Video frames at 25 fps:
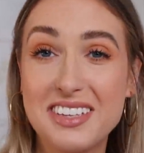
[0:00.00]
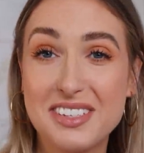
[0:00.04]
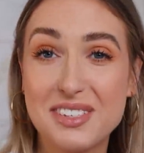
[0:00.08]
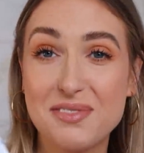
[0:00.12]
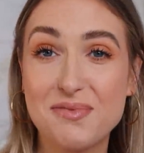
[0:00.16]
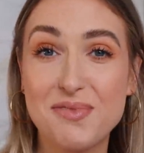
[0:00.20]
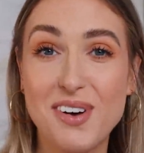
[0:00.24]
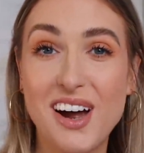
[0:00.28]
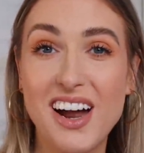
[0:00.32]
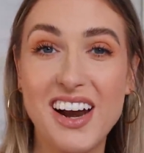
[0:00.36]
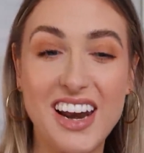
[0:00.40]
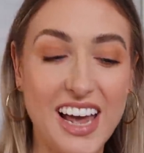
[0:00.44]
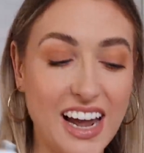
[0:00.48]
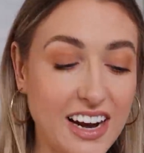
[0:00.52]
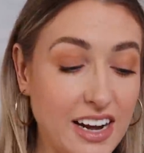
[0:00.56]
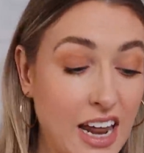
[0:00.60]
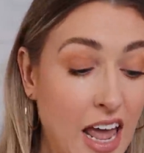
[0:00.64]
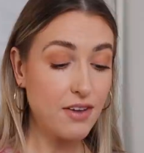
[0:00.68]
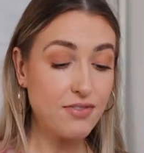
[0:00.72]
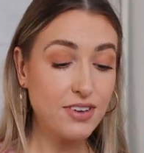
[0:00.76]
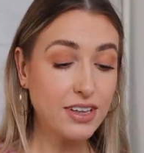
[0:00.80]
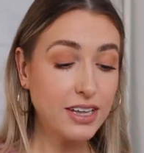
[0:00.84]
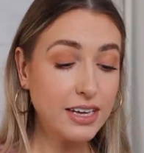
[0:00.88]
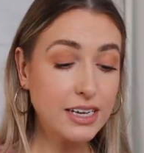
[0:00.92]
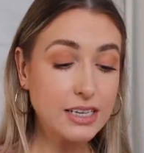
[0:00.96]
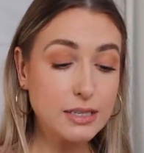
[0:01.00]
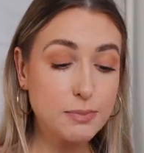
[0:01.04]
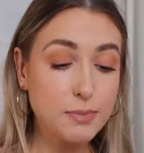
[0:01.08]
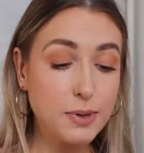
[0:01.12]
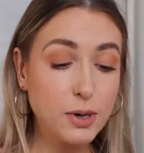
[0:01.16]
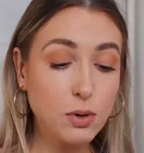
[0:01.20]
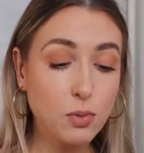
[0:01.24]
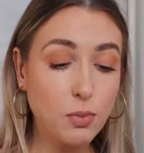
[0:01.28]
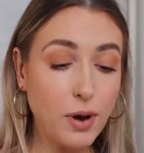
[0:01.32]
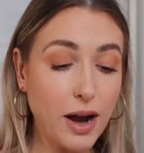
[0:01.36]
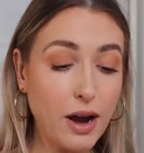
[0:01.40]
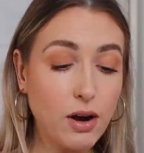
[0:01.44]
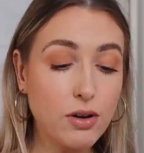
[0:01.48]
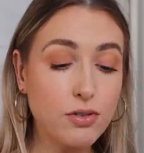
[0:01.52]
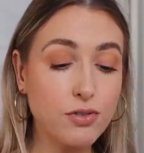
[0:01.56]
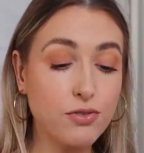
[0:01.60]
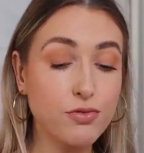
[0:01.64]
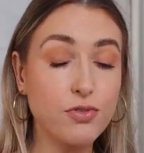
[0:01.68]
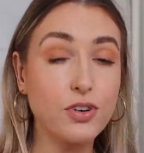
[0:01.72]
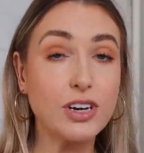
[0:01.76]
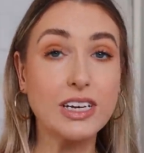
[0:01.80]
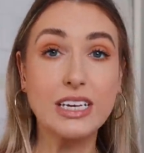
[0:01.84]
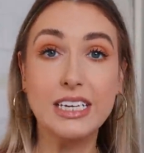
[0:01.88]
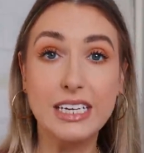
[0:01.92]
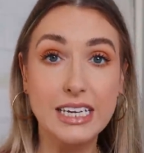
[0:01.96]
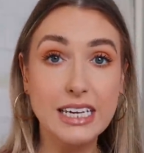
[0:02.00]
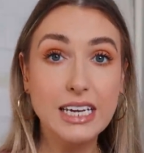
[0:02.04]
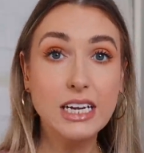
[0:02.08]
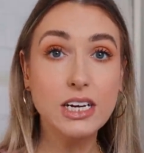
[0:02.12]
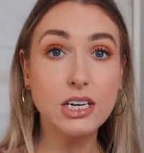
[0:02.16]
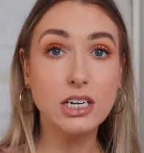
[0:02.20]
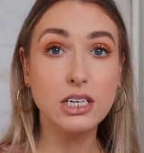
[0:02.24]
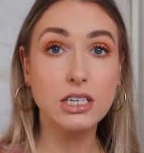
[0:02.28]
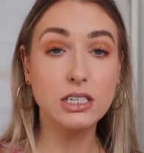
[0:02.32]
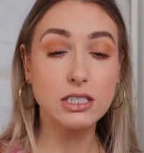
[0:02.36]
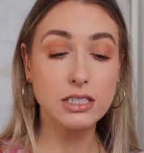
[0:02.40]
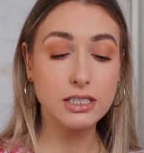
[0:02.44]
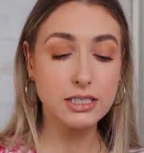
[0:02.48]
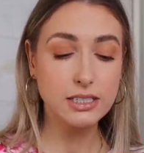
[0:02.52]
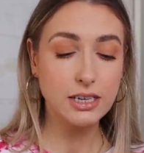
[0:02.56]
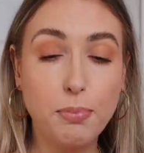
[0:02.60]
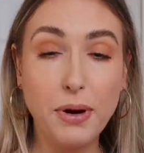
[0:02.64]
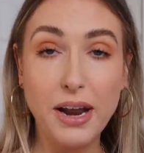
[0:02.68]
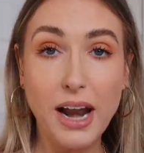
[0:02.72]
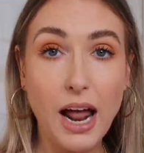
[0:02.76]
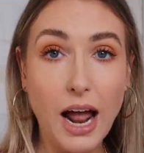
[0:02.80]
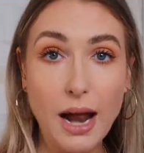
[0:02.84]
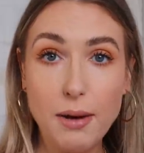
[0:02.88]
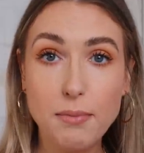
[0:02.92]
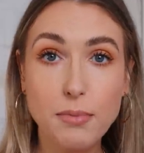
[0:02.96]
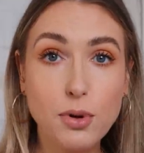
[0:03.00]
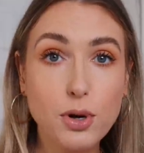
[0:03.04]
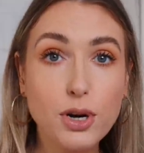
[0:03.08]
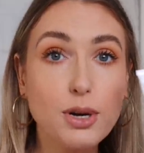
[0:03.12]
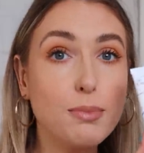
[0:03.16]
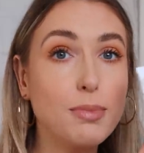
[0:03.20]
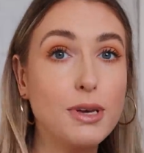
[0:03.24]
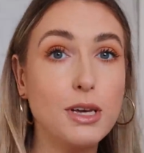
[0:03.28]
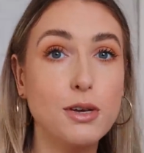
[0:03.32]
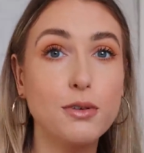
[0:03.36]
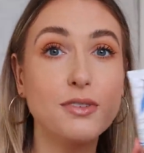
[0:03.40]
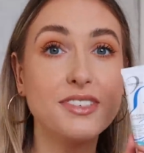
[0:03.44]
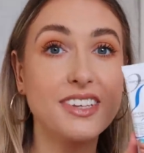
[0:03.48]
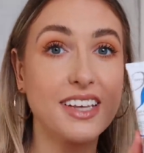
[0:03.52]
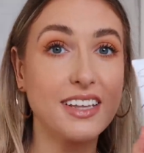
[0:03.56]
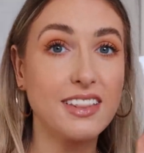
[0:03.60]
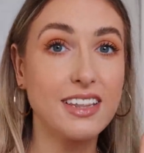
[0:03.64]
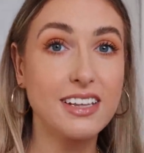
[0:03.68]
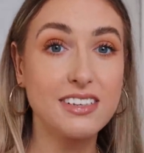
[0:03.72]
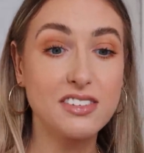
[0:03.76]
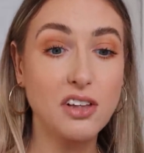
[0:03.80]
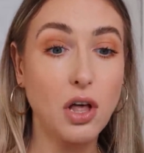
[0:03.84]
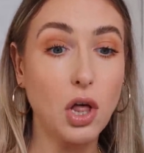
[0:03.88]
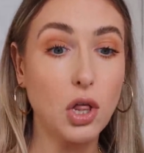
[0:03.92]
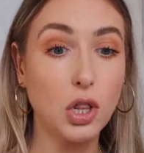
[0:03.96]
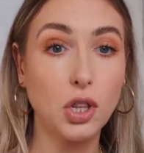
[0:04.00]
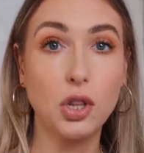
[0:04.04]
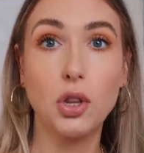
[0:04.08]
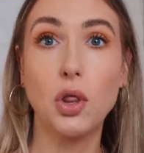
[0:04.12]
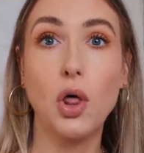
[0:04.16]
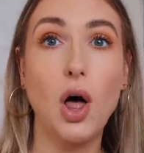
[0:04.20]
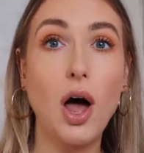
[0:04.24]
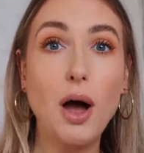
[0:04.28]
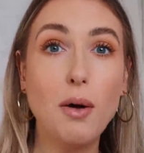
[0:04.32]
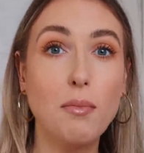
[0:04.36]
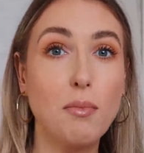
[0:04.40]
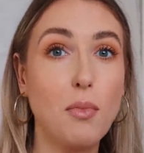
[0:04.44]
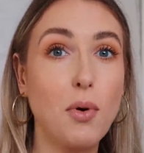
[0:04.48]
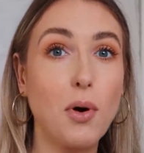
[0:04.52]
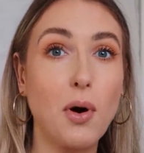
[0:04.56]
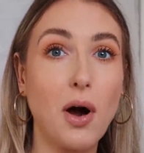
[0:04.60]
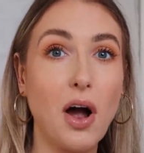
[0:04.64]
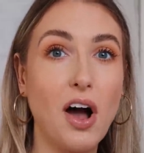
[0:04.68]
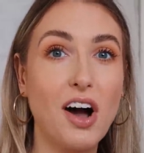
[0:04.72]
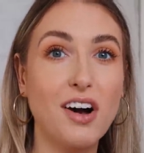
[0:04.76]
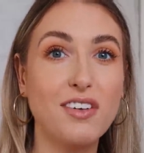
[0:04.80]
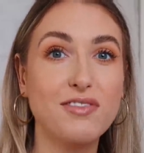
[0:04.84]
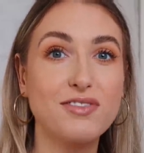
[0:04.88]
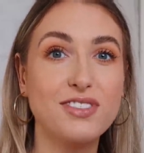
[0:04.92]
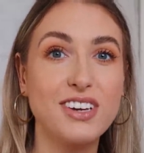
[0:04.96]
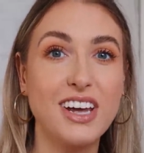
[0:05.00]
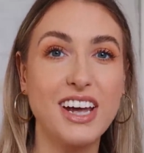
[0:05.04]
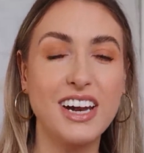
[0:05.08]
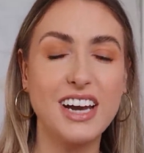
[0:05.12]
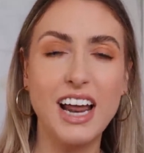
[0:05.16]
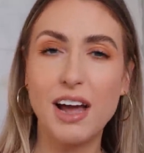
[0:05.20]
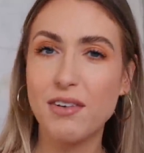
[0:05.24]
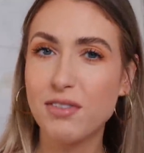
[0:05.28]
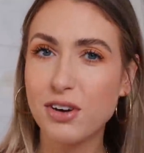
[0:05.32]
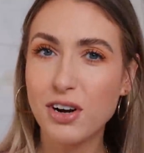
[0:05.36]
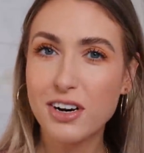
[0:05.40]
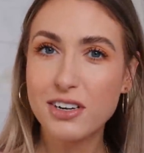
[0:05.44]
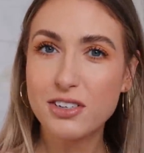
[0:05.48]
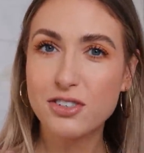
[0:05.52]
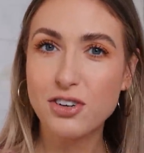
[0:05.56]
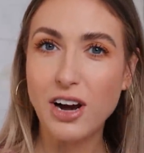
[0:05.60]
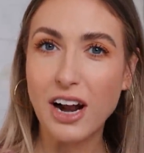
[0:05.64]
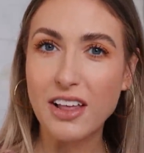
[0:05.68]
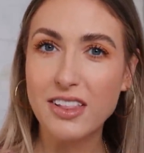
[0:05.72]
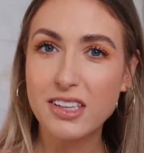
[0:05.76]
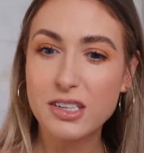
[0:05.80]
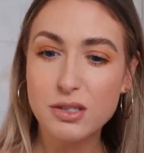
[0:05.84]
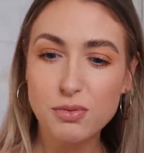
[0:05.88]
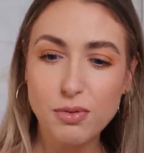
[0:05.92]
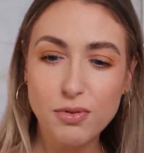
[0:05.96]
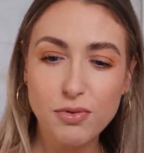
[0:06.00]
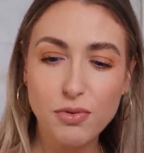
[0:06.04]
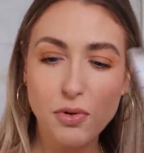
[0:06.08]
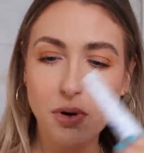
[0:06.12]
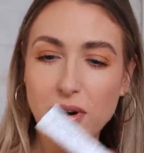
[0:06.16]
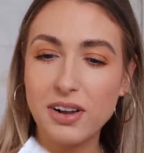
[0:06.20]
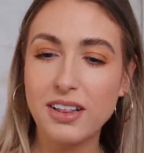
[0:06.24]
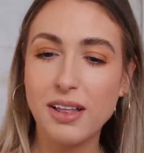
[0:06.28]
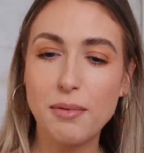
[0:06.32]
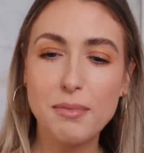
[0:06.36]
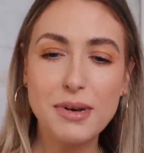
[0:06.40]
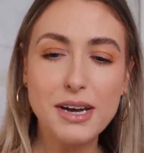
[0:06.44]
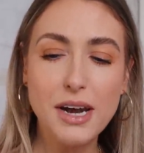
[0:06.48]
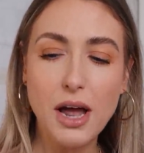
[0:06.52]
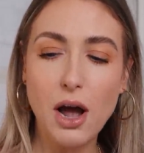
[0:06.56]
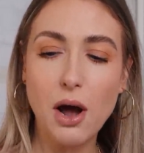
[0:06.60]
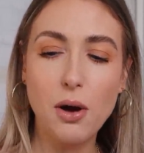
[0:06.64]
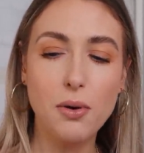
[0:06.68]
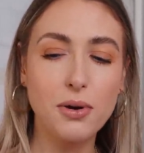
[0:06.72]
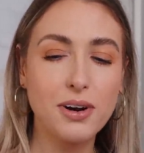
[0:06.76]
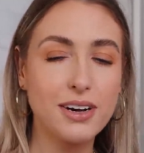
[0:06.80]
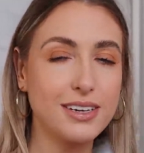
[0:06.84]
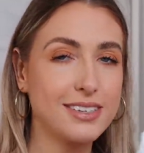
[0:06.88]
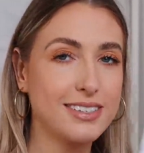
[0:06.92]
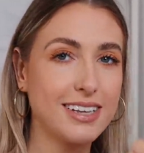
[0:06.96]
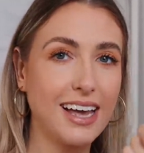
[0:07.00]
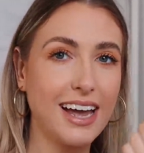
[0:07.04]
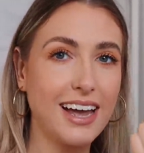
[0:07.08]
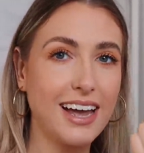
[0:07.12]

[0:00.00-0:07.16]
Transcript: this product. I feel like it's been around for years, but I'm gonna be using this a lot more often. Have you guys tried this before? Let me know, cause